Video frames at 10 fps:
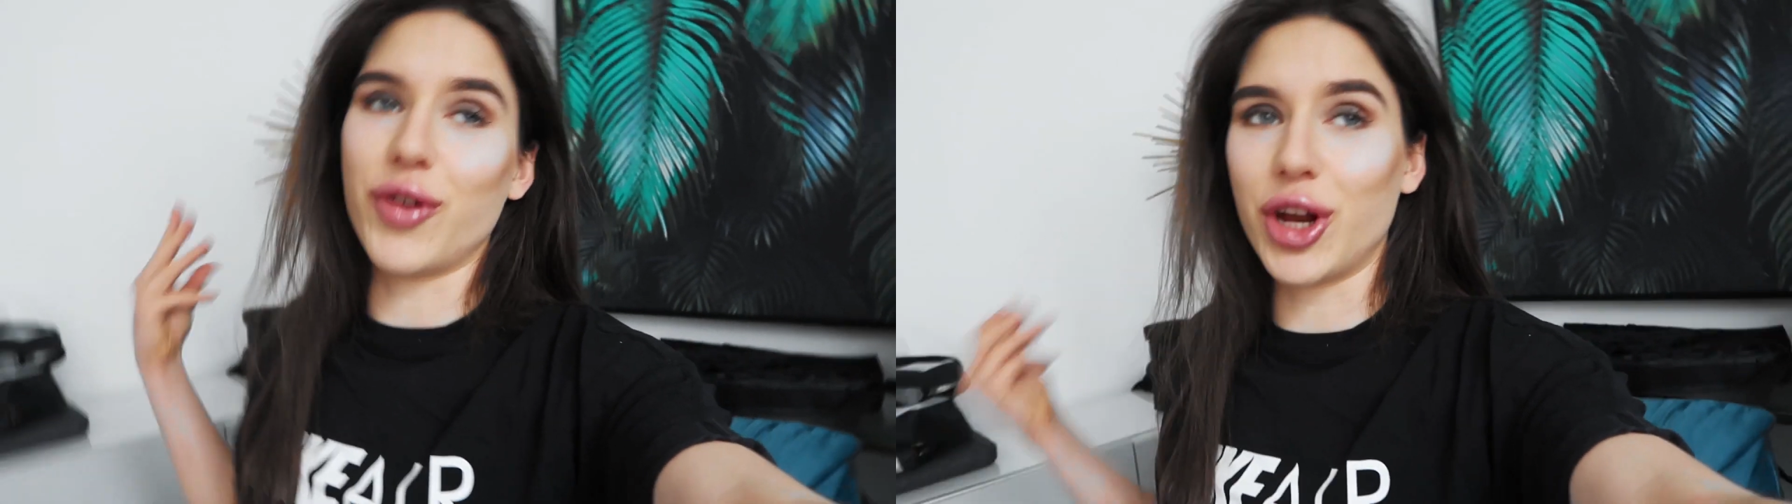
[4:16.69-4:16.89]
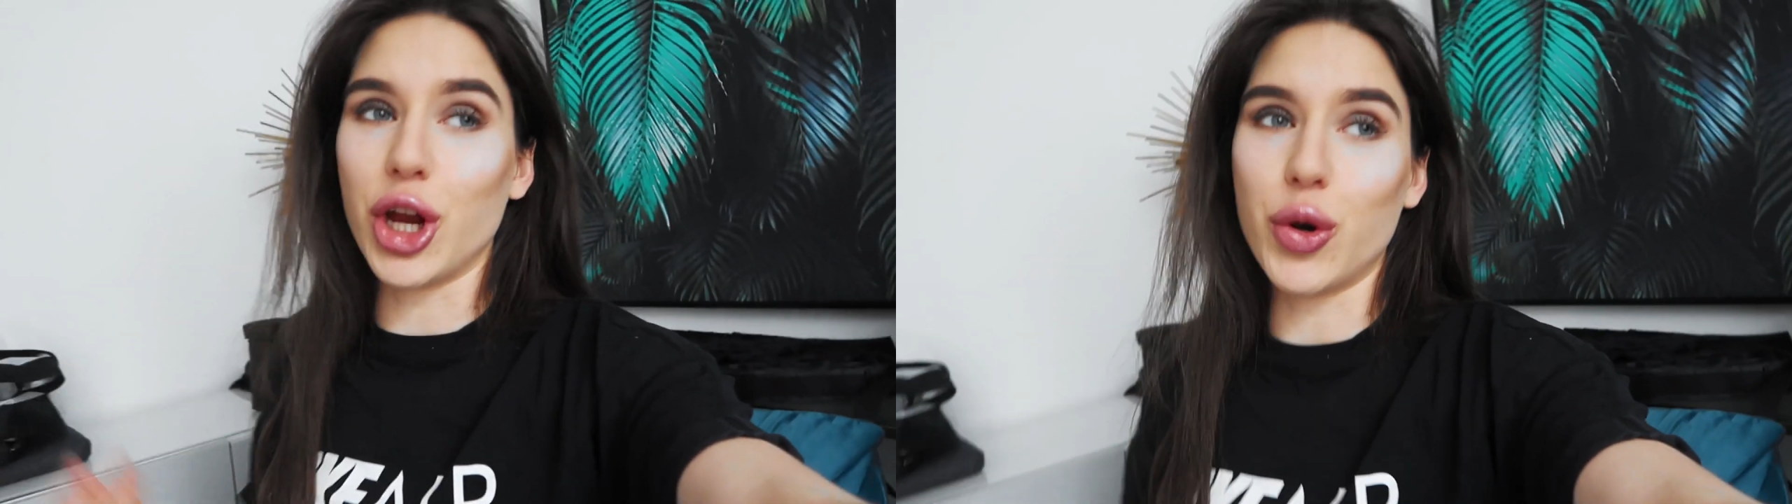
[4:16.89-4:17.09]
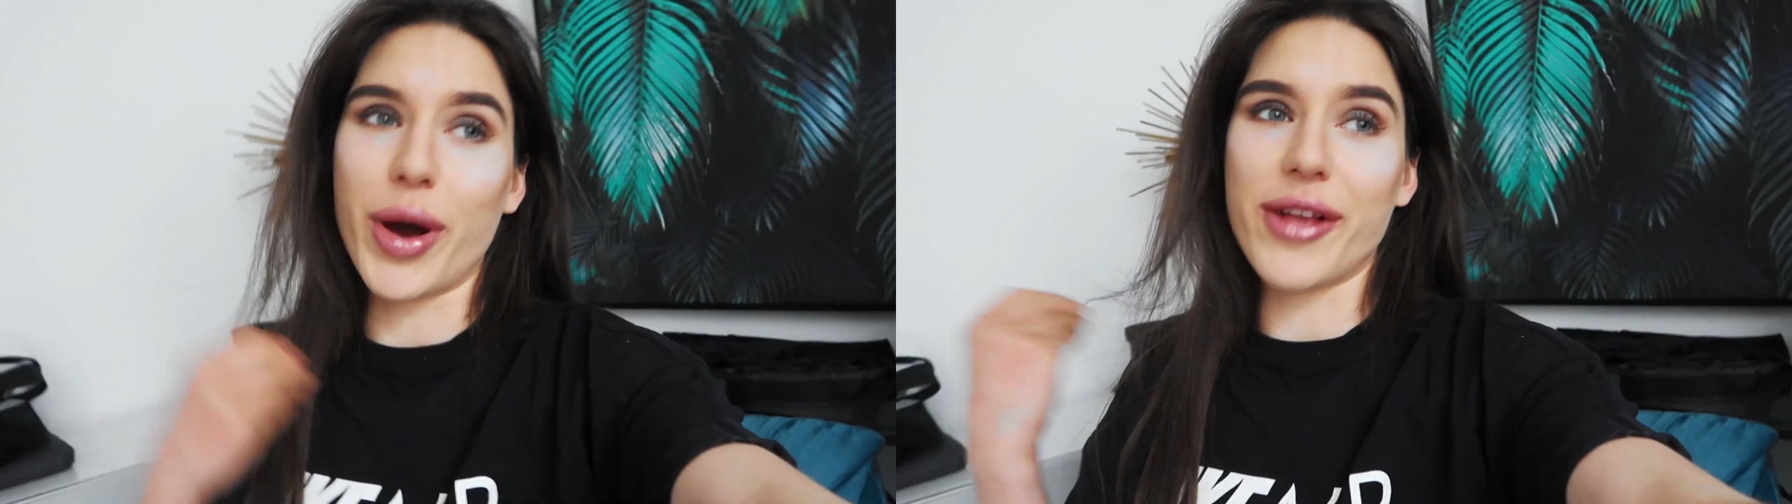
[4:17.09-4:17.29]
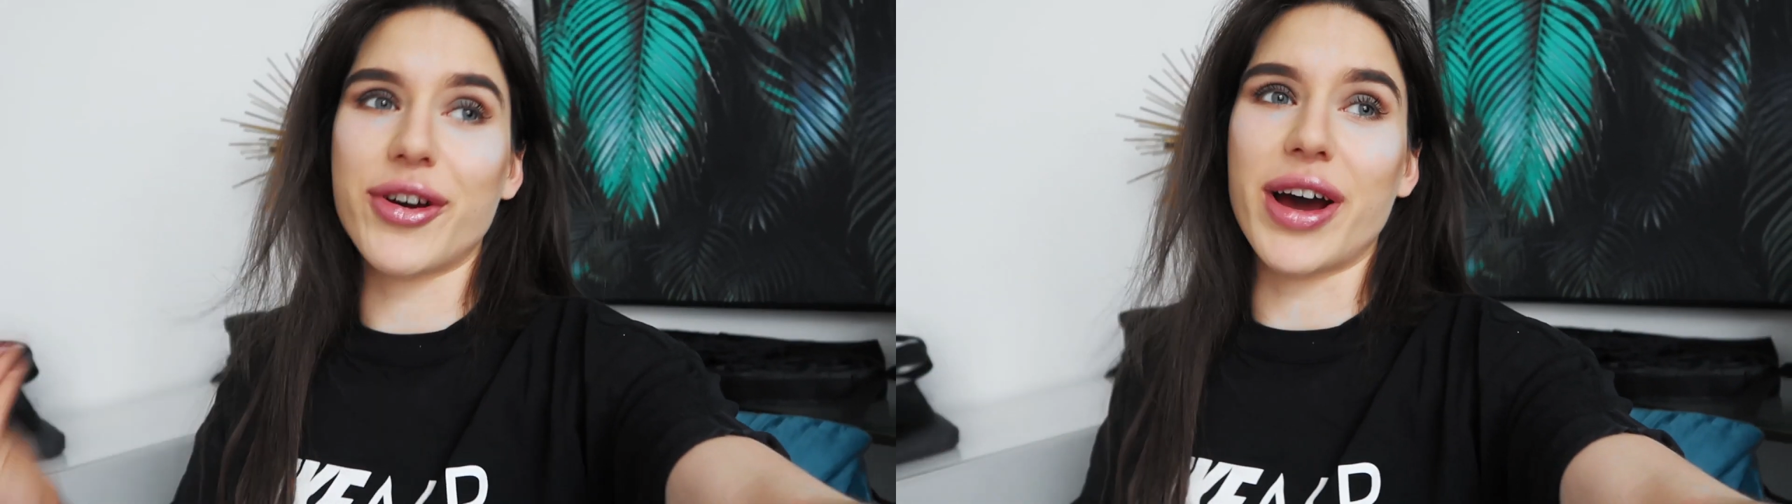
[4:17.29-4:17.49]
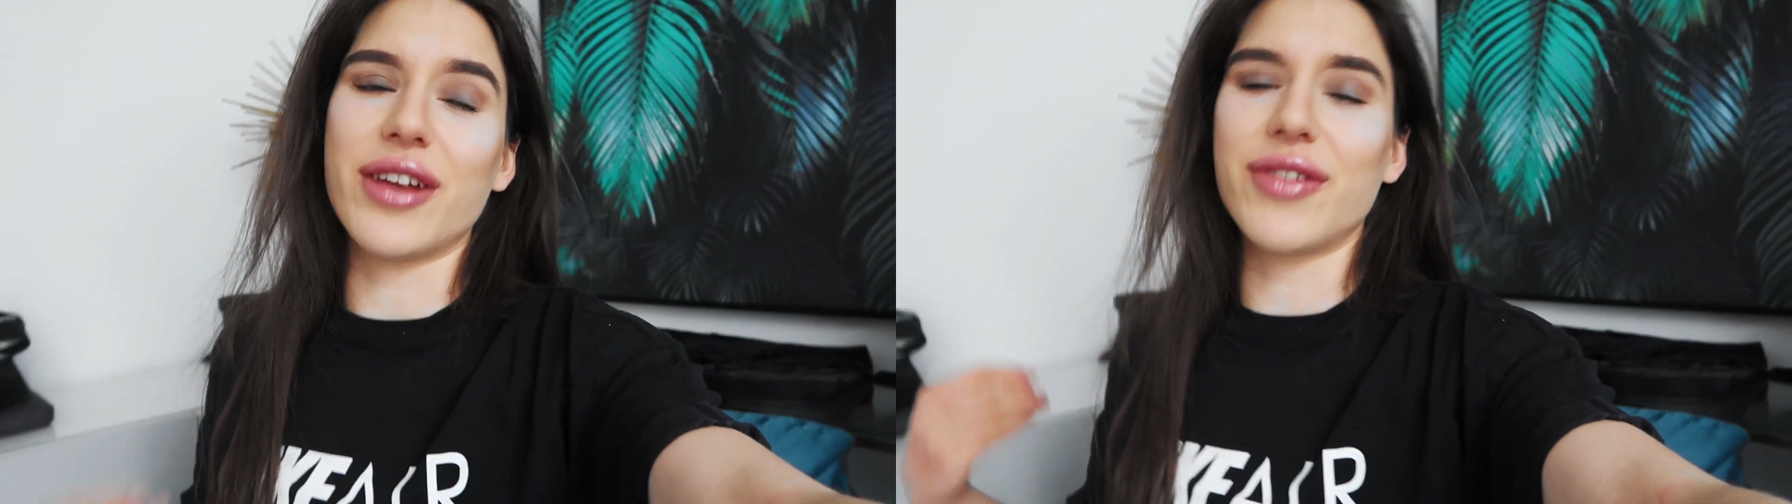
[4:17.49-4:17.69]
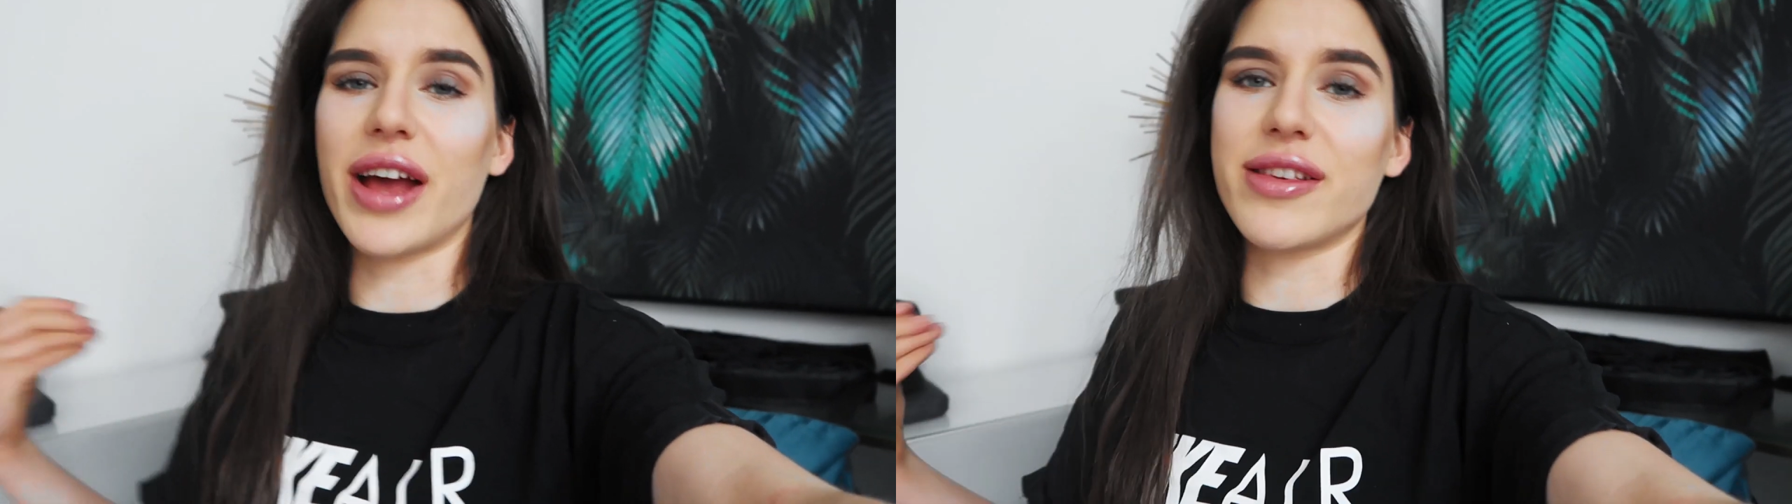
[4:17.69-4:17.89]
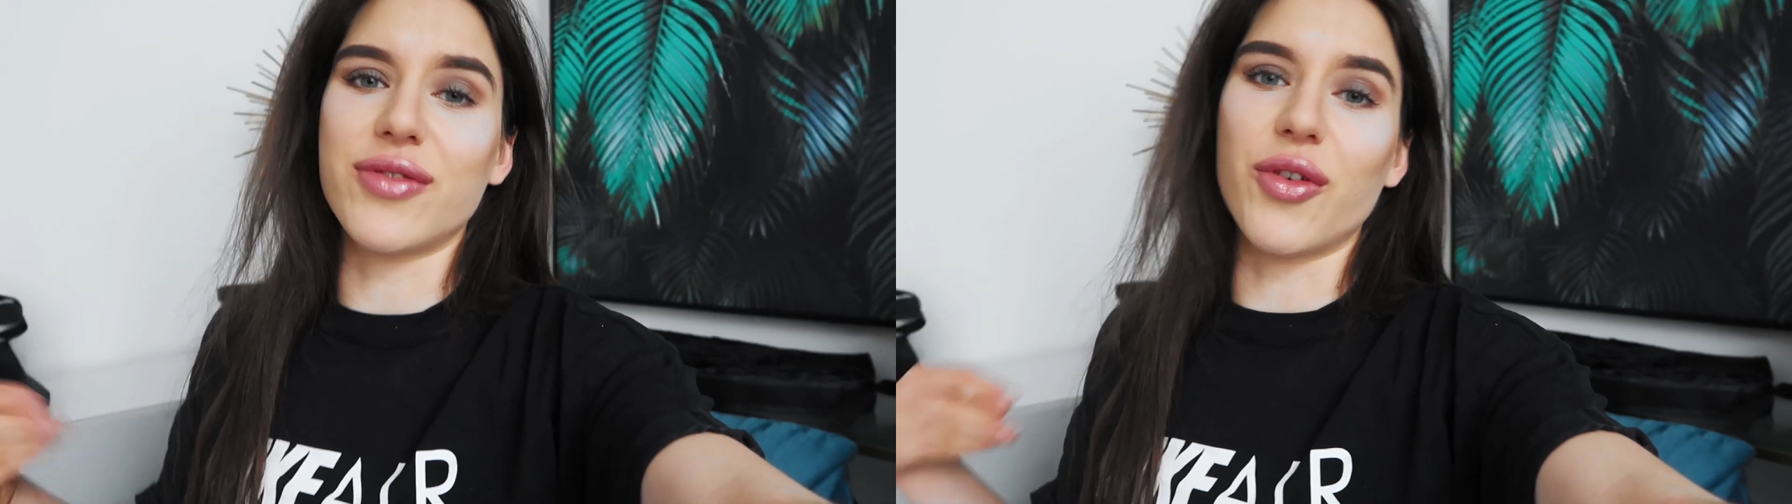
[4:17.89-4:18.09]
really good way to kind of get a